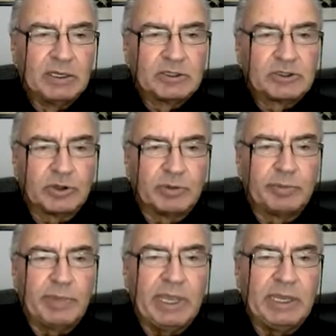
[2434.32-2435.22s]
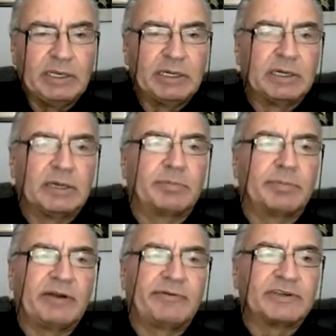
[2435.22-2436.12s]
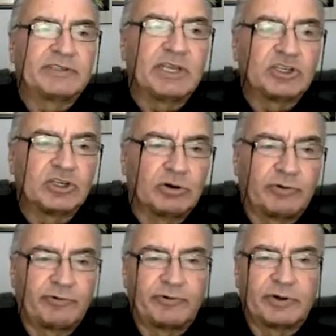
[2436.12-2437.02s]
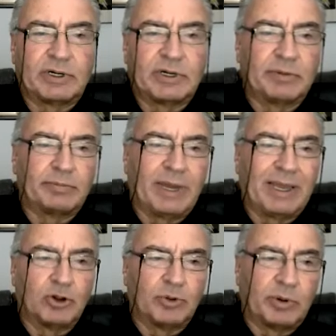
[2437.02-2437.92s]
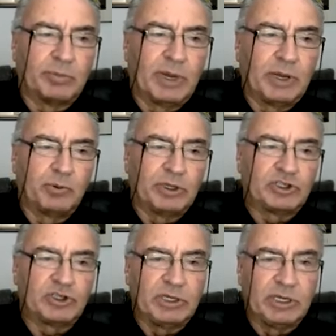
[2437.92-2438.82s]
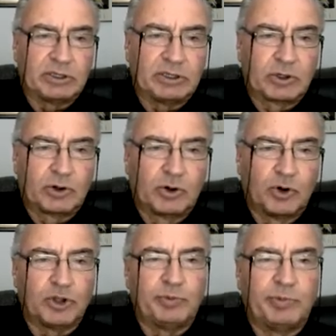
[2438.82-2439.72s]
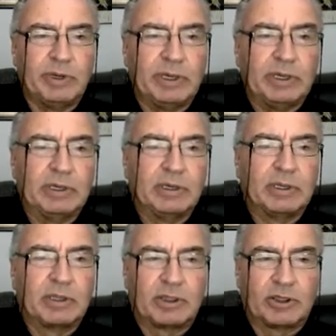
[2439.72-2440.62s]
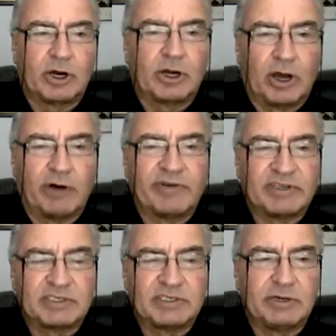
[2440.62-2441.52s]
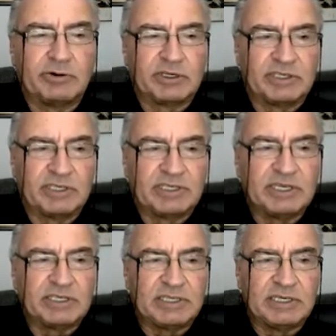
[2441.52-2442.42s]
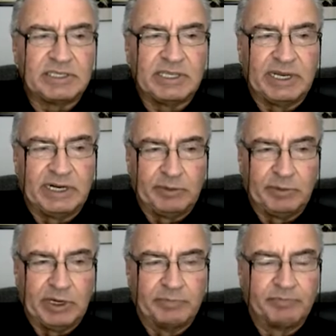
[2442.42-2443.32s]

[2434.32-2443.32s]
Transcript: So the main manifestation of myeloma by which it could be thought of as a serious disease is the anemia.